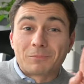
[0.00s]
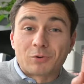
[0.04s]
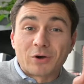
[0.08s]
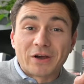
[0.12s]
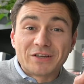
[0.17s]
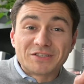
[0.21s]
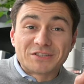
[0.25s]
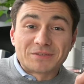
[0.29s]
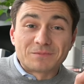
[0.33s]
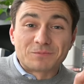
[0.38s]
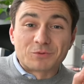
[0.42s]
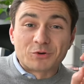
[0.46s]

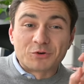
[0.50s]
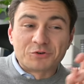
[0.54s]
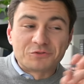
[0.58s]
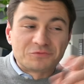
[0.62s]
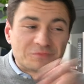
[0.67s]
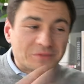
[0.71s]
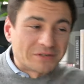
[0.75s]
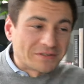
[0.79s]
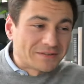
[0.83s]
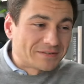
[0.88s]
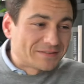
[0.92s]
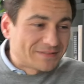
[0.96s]
Price
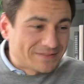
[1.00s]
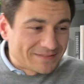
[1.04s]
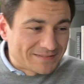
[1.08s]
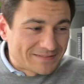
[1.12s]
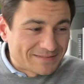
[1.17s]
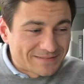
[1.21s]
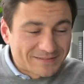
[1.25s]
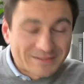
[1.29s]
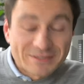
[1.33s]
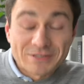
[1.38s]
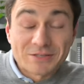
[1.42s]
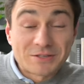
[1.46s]
improvement,
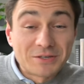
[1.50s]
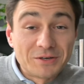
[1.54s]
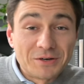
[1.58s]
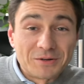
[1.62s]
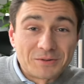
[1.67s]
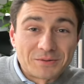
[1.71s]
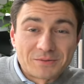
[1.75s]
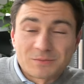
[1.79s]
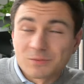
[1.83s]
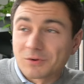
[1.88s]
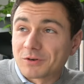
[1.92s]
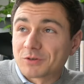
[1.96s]

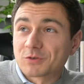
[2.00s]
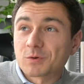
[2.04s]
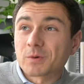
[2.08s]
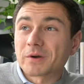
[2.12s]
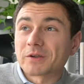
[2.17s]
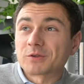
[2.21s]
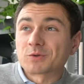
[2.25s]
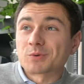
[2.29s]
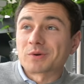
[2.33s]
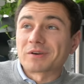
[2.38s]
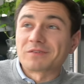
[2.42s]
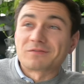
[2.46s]
still, we're in
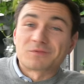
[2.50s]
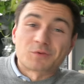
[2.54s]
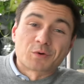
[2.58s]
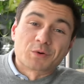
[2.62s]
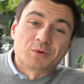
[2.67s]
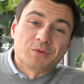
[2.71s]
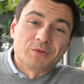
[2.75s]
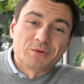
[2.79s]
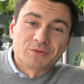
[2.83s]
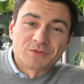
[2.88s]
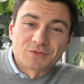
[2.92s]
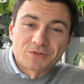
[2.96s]

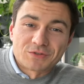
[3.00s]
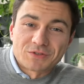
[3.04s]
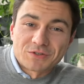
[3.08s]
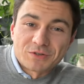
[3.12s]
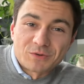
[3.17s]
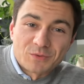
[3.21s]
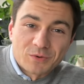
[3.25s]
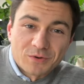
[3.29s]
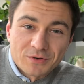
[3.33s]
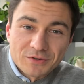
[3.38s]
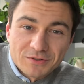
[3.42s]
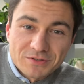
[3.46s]
2024 and those are
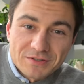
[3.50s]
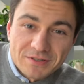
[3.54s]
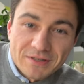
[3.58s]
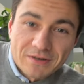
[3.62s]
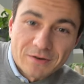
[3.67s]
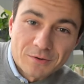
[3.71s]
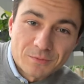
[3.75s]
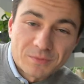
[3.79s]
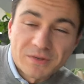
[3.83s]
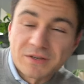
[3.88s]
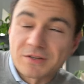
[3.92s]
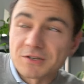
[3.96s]
still words
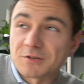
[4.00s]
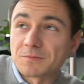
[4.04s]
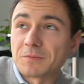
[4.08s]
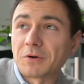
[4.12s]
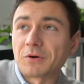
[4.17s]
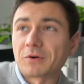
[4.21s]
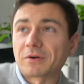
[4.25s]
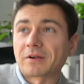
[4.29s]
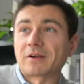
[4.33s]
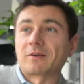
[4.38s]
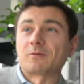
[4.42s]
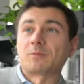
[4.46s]
that are being
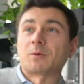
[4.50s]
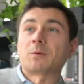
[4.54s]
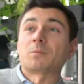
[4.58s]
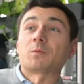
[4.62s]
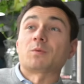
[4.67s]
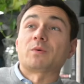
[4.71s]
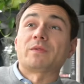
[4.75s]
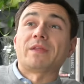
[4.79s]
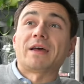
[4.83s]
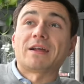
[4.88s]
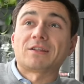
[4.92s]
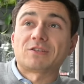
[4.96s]
spoken. I
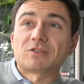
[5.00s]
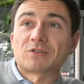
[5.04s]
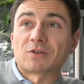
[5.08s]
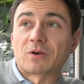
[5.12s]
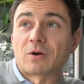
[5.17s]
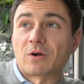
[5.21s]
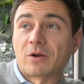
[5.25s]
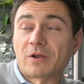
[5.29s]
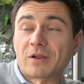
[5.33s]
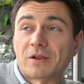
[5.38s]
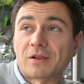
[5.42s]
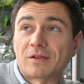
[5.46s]
remember when that
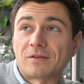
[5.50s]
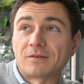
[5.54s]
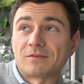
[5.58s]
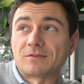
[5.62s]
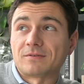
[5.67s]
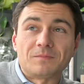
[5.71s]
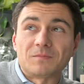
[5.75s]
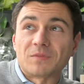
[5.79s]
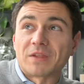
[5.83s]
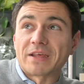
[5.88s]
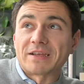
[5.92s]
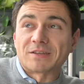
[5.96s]
started
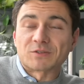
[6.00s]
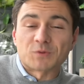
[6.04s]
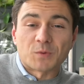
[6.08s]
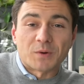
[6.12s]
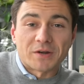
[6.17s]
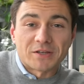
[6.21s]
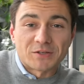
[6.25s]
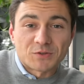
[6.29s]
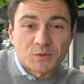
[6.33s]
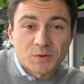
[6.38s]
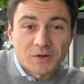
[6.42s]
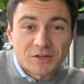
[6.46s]
in late
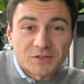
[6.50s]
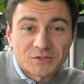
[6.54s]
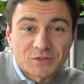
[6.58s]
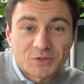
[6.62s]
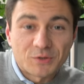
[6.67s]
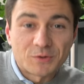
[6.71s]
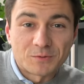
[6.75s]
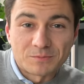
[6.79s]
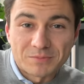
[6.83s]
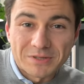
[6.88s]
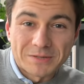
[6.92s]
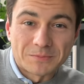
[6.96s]

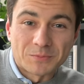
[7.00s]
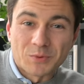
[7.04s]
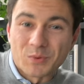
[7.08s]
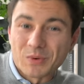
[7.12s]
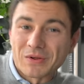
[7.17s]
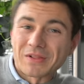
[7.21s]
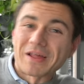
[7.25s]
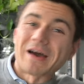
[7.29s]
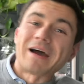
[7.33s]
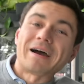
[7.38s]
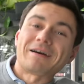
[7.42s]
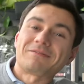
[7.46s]
2022 and people
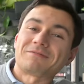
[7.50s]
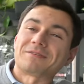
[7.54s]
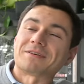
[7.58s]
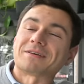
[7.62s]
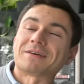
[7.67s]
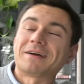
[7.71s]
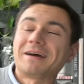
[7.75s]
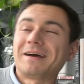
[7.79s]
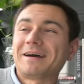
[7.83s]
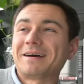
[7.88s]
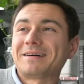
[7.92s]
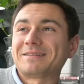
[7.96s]
were
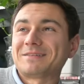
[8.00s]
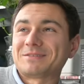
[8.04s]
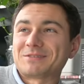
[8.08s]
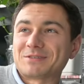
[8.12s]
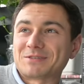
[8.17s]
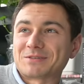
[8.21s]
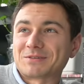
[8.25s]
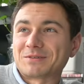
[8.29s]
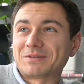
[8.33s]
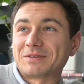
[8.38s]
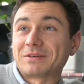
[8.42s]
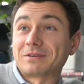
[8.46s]
laughing, ah, this
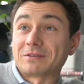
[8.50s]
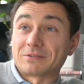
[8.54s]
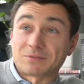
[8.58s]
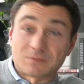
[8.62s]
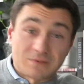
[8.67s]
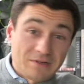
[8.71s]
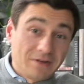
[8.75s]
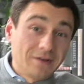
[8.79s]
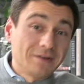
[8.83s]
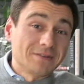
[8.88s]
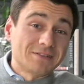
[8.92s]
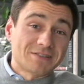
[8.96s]
is hilarious.
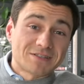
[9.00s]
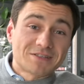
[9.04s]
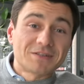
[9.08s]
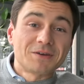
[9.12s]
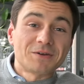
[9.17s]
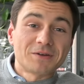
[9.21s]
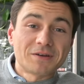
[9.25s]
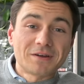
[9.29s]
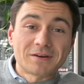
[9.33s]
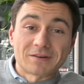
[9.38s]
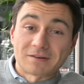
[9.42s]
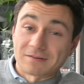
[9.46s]
Well, it's
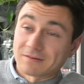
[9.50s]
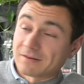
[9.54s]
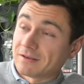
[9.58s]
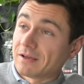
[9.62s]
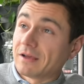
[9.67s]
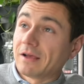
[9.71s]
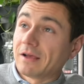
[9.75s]
still here.